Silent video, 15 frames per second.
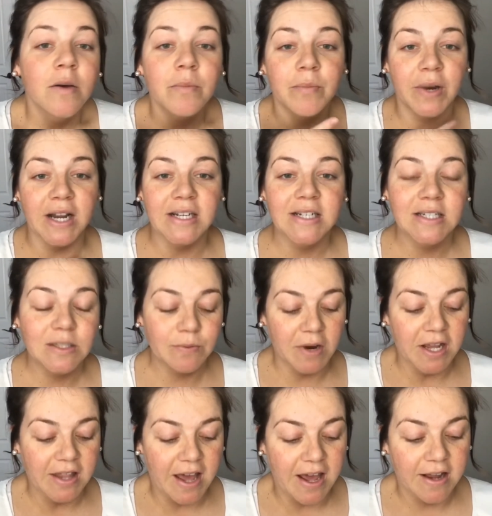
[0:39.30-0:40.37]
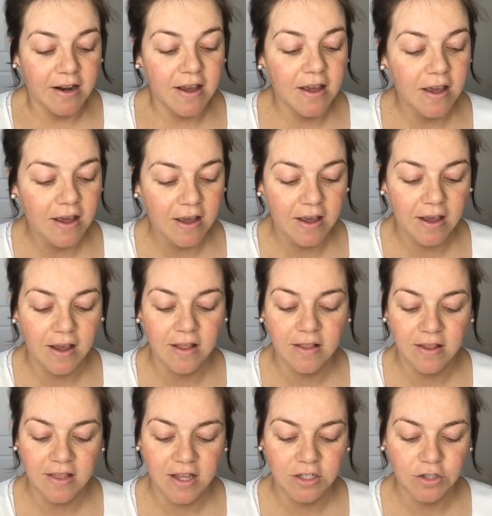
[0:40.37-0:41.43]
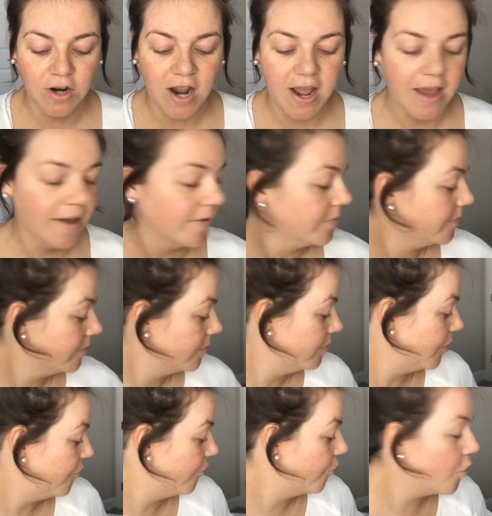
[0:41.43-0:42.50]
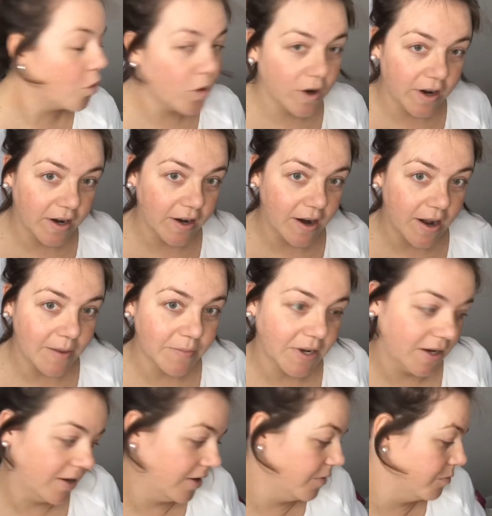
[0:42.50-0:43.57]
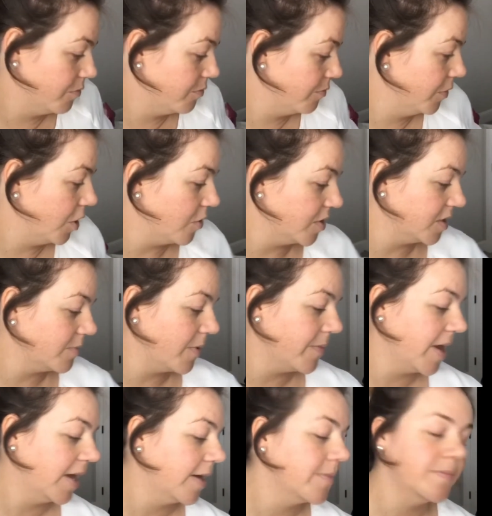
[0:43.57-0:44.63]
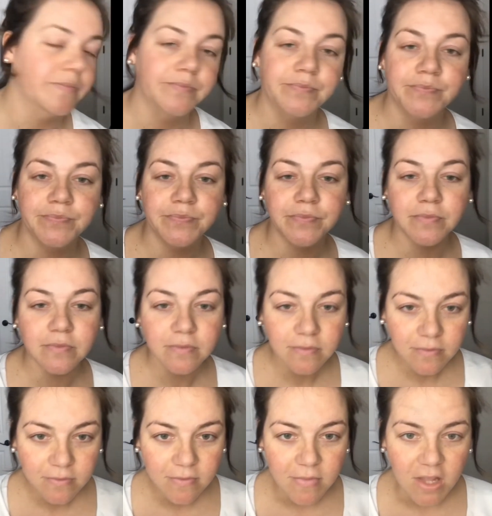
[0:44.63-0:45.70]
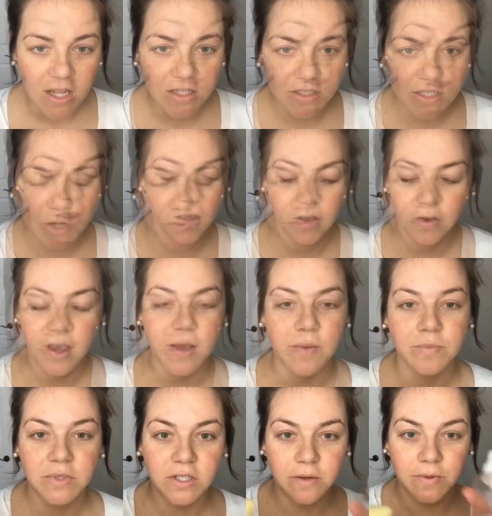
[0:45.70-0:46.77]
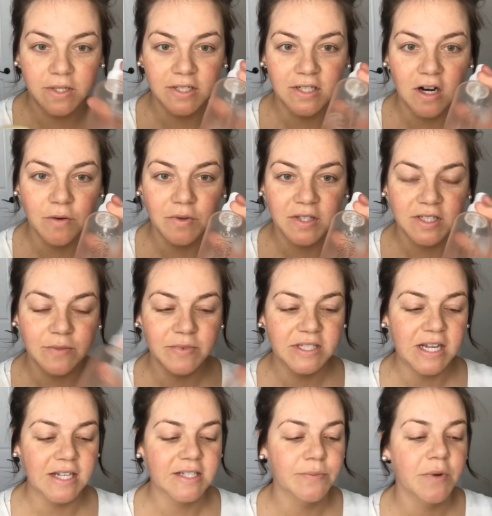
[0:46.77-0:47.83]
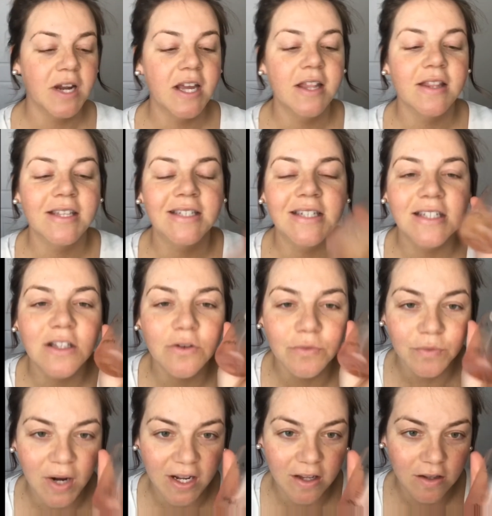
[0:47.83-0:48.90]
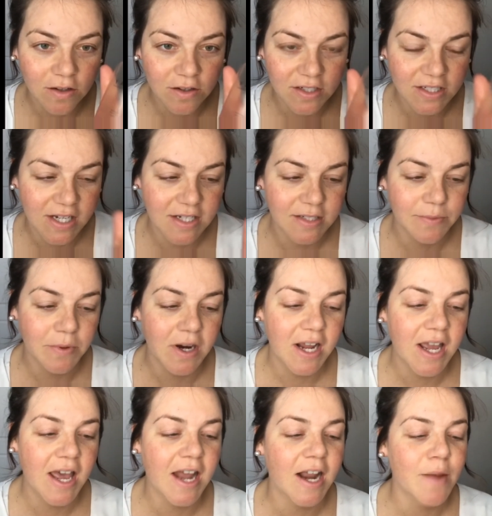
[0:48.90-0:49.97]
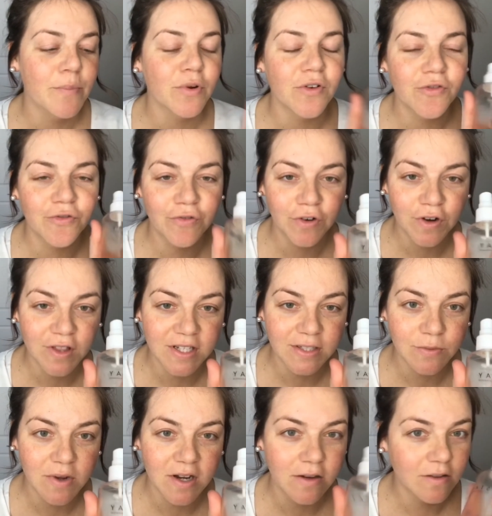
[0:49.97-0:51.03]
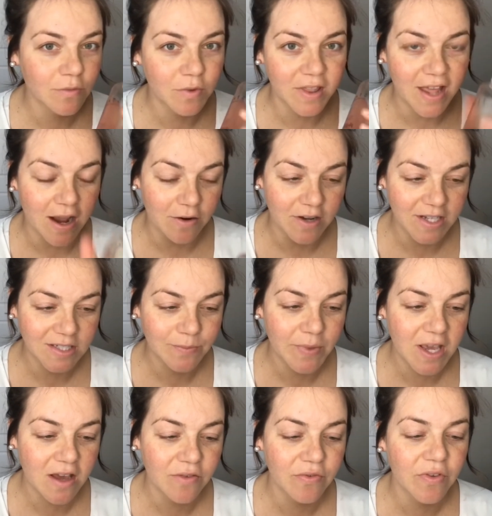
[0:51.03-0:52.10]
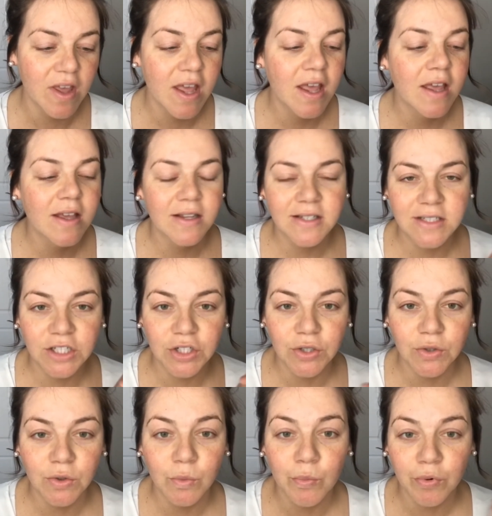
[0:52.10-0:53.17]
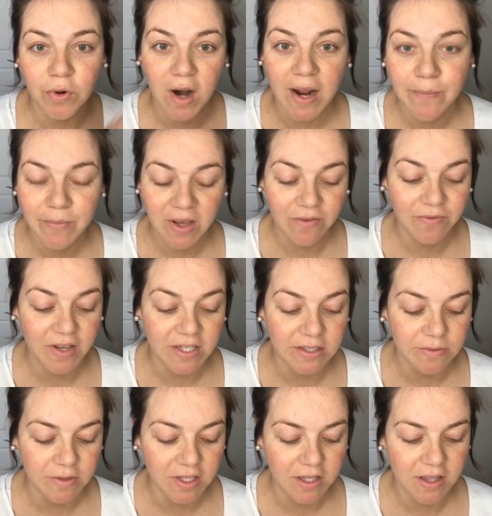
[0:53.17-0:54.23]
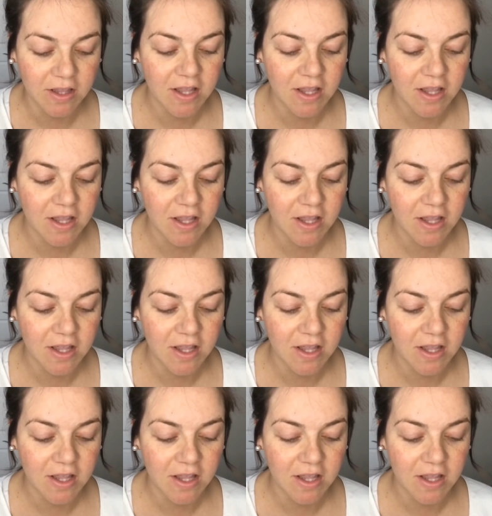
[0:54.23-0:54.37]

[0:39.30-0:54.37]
But I did spray that and let that dry before I'm going to go into my makeup. So I'm going to start with some Stay Spray. This is the regular Stay Spray, and I prefer this one without SPF to prime my face with.